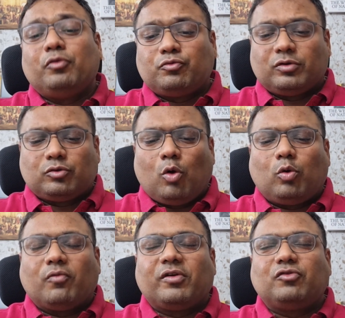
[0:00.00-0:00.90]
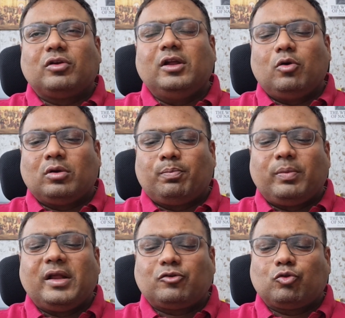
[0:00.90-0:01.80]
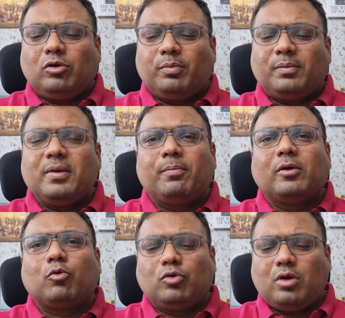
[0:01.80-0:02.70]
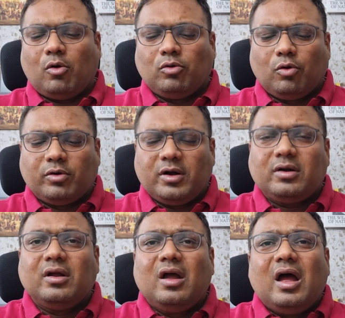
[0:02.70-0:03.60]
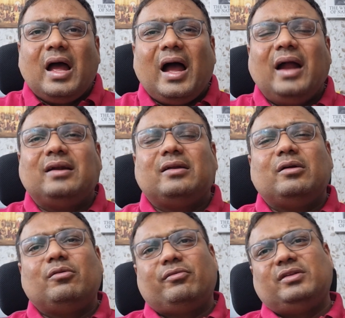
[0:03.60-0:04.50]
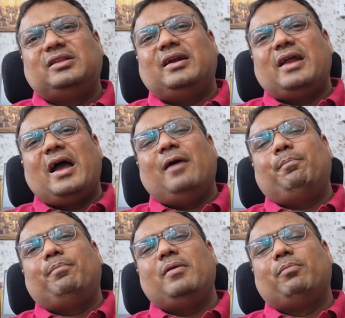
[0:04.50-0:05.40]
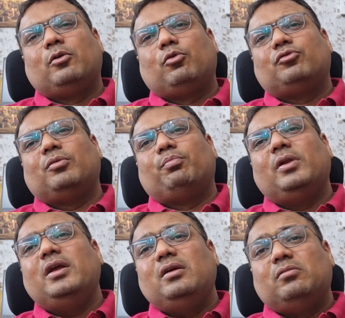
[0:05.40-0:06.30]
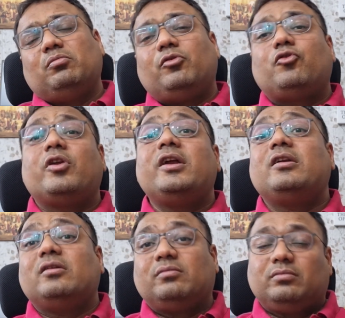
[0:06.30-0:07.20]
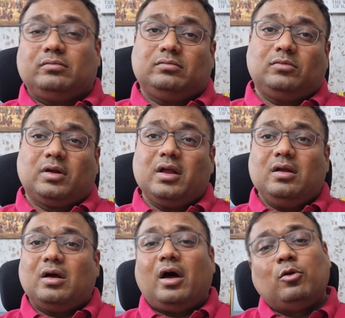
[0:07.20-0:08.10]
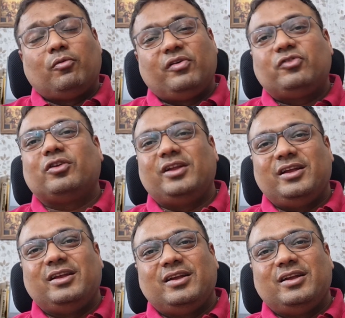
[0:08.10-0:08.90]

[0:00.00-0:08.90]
which was not officially on Play Store, but people could download it, and with that app, people could simply trade, okay, unofficially.